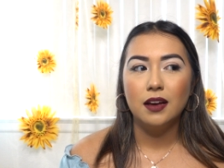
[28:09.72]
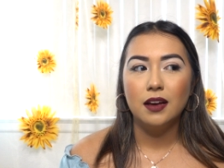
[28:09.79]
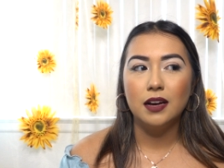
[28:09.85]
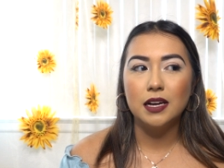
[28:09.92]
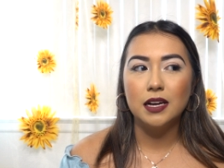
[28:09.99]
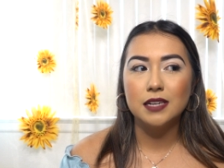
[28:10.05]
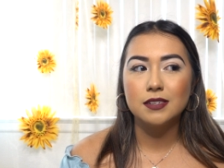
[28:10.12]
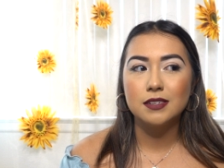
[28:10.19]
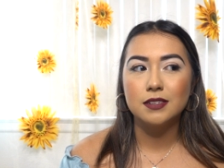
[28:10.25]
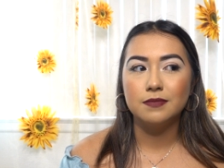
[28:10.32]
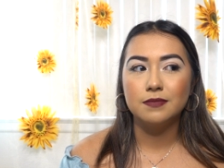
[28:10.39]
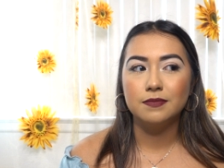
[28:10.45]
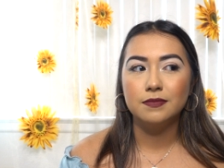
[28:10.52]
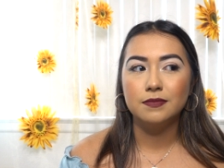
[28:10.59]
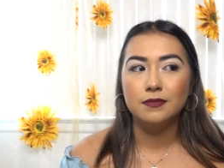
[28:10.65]

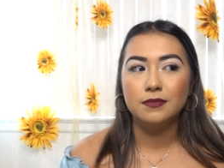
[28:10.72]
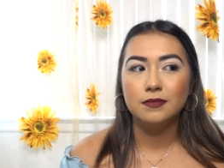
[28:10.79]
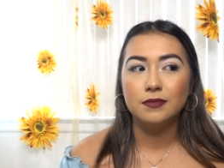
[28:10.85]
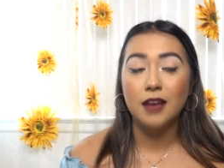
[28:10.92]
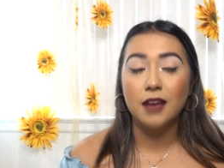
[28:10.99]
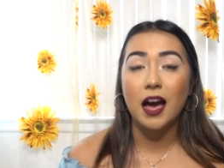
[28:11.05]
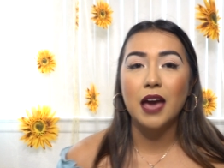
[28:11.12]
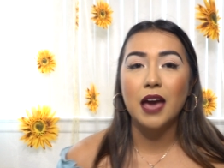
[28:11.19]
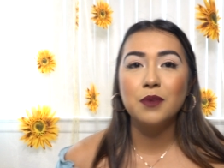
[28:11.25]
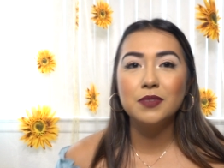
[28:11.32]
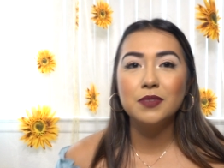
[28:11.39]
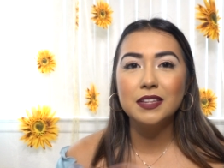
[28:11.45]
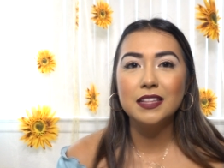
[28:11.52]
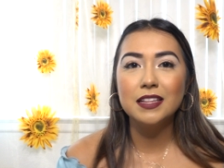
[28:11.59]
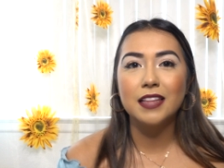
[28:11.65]
I
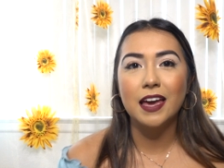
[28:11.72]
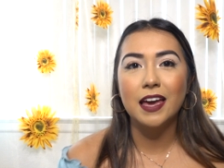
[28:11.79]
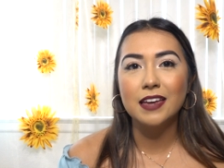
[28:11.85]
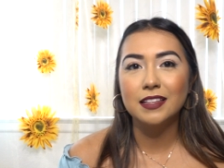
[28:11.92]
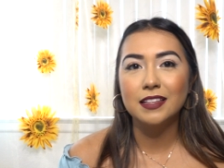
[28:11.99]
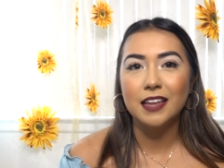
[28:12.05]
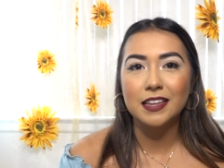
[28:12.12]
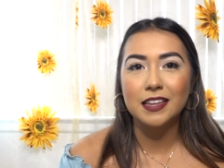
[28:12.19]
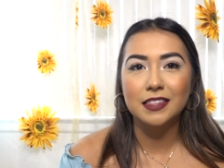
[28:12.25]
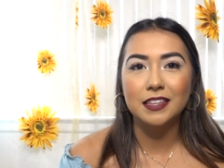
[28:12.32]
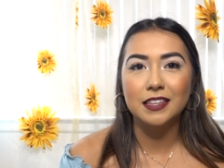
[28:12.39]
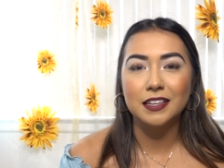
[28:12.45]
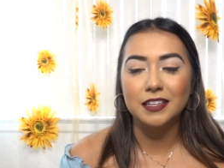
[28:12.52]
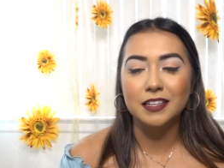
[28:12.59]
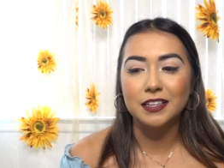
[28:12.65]
really like
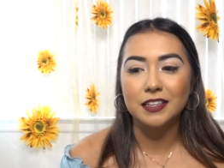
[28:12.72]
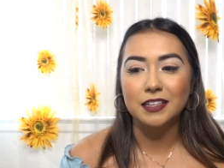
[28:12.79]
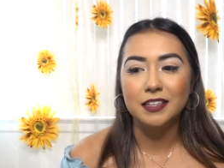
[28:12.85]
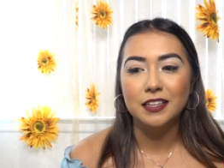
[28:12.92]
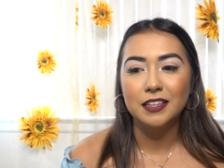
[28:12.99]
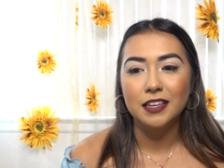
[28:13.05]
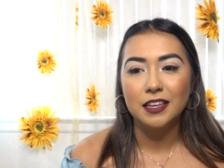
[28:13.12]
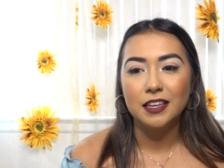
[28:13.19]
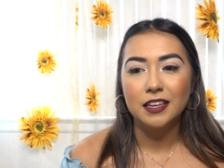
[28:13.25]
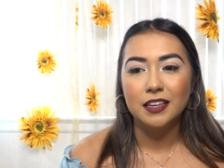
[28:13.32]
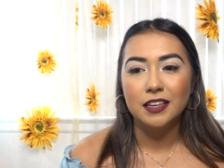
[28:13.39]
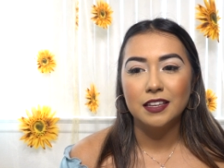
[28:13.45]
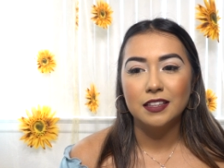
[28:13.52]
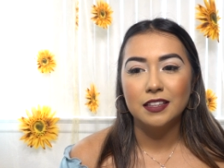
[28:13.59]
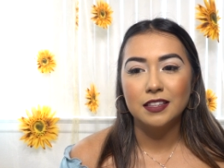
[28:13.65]
the
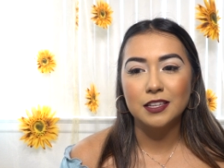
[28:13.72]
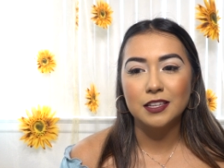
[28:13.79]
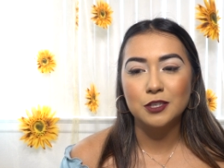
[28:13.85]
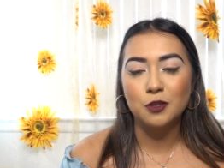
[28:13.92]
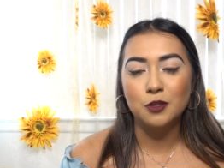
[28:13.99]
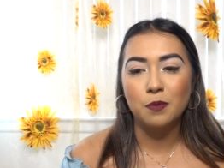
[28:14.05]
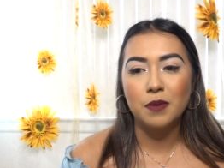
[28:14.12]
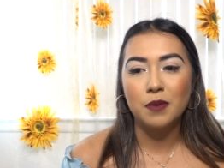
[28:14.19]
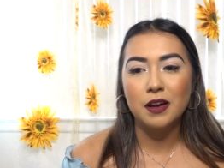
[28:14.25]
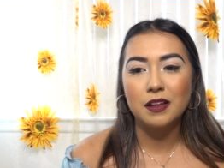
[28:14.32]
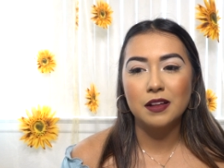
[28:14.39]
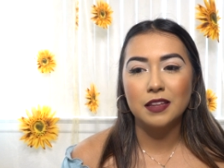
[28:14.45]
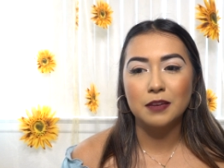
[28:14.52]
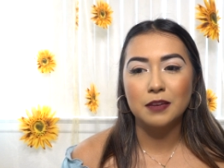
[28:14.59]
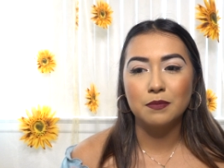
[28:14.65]
sopa
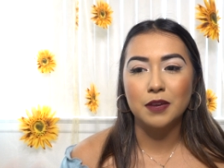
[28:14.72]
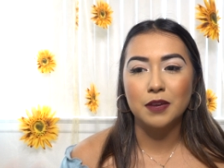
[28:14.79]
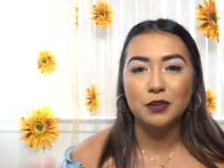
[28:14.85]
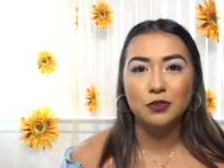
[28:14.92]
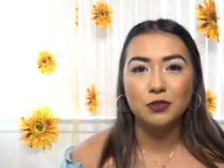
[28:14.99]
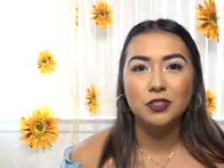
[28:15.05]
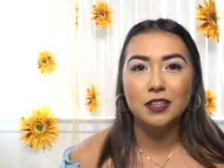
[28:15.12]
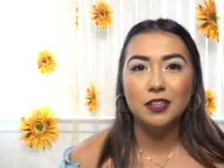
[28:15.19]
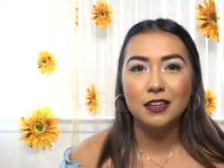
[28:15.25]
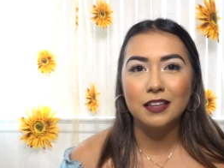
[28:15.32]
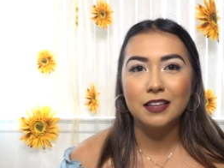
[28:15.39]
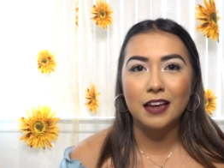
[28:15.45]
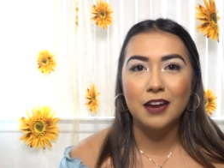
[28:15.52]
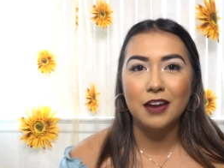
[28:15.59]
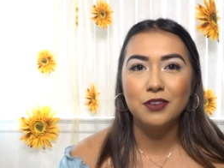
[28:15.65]
like maruchan,
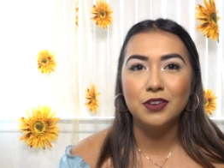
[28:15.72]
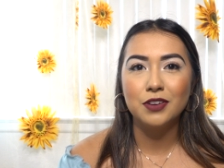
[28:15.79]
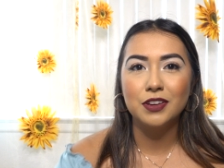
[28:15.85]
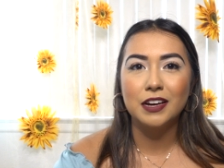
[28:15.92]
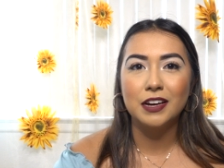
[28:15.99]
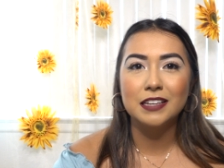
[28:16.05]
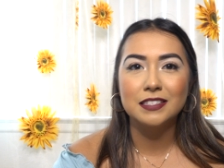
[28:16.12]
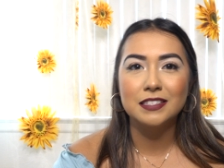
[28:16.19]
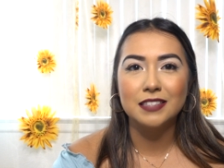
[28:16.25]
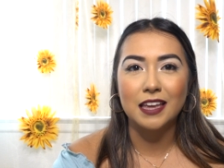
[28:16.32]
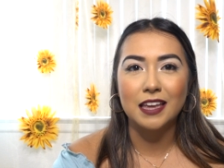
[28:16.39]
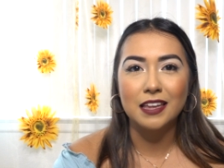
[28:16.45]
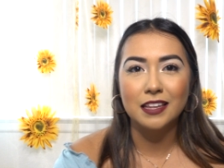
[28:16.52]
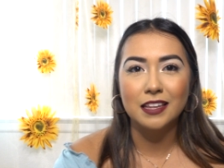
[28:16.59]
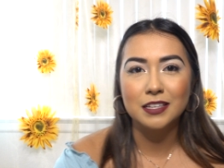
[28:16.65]
like I don't know how you guys
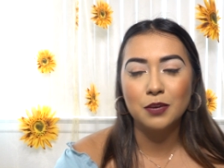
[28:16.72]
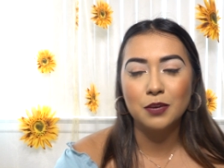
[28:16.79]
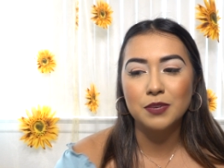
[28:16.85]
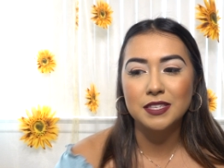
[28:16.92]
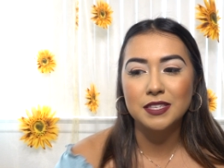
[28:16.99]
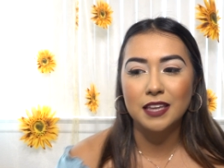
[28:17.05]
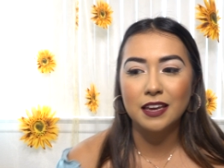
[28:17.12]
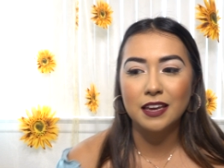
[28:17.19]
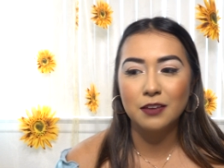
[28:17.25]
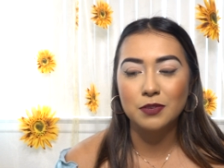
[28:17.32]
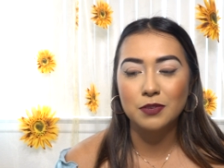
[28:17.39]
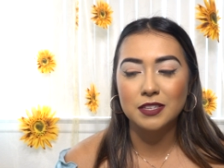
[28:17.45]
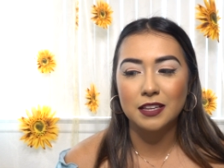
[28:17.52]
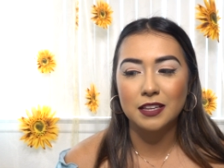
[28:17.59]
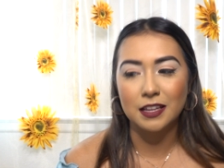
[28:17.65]
say it, that's how we say it. We
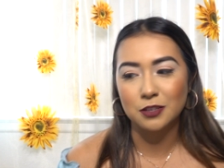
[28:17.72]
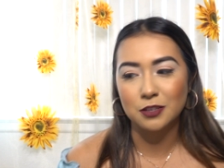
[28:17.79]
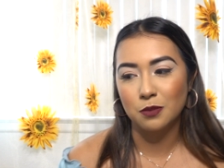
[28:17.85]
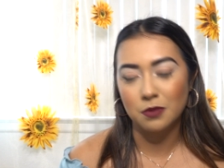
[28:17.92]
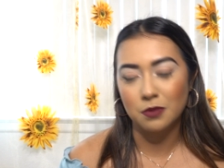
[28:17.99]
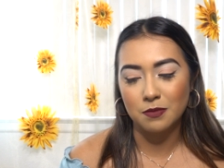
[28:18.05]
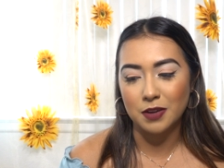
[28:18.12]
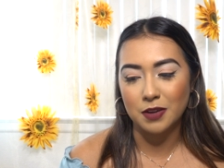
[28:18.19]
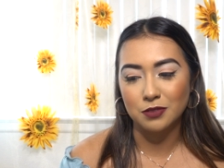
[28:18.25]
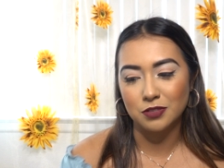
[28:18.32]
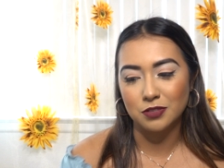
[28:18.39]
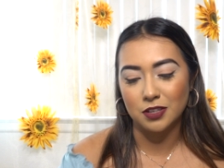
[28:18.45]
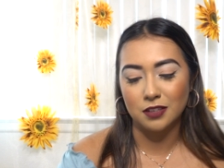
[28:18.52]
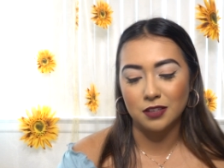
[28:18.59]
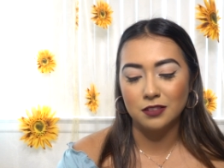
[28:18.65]
say like sopa
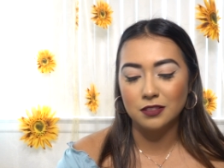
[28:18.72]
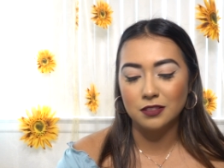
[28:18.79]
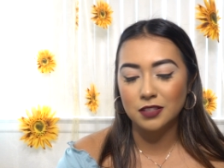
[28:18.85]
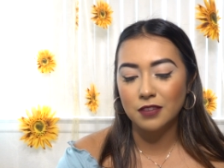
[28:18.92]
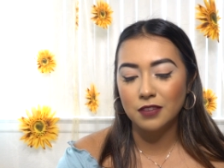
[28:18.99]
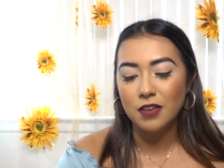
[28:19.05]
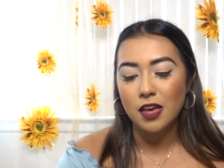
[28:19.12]
maruchan and stuff.